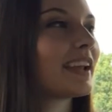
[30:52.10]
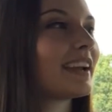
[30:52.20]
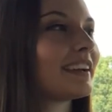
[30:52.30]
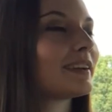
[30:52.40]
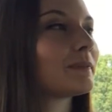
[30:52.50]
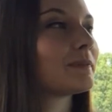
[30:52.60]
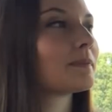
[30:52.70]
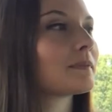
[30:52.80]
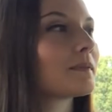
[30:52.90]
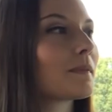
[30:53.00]

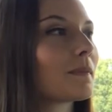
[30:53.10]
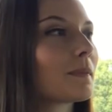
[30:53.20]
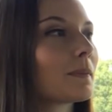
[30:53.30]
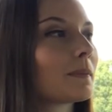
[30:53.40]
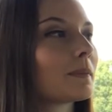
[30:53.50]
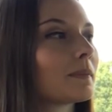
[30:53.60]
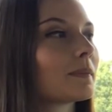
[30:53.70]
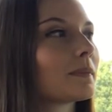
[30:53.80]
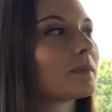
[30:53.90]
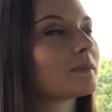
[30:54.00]

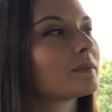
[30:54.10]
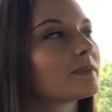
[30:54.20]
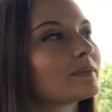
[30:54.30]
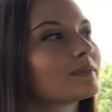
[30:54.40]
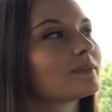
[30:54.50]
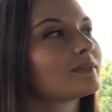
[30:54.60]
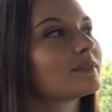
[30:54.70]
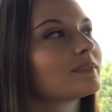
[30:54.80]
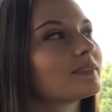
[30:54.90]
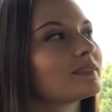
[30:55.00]

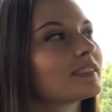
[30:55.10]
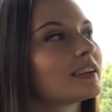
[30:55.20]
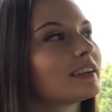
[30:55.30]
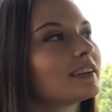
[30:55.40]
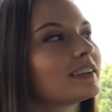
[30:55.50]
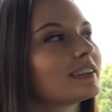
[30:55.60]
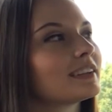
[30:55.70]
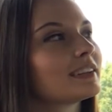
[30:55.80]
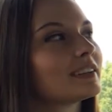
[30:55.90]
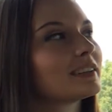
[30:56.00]

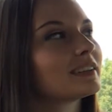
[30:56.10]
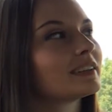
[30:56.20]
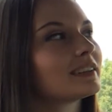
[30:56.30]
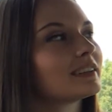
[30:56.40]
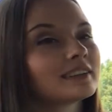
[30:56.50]
No words are spoken by the person on screen.